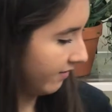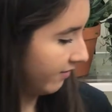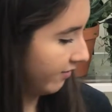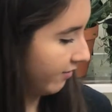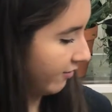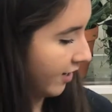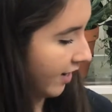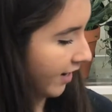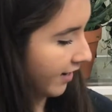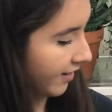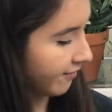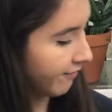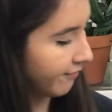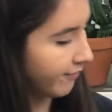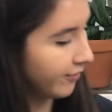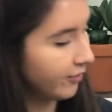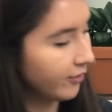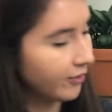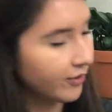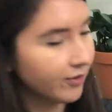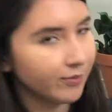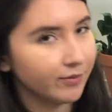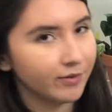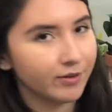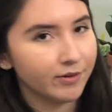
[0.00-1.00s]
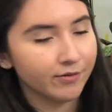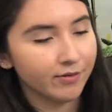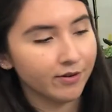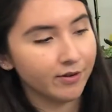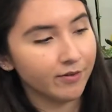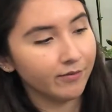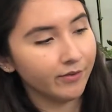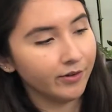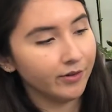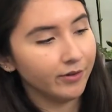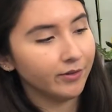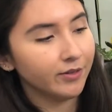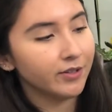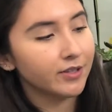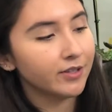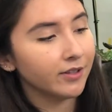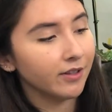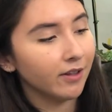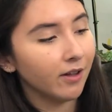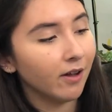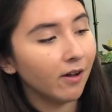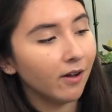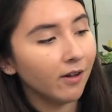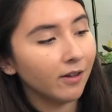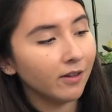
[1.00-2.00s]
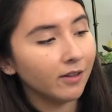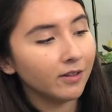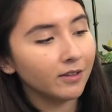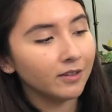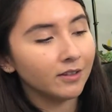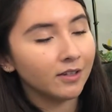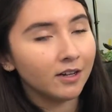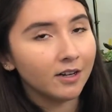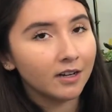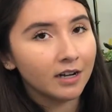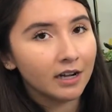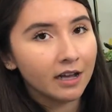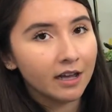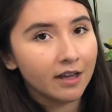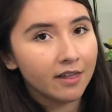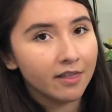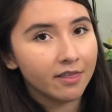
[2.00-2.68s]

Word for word: dragon fruits will grow roots all along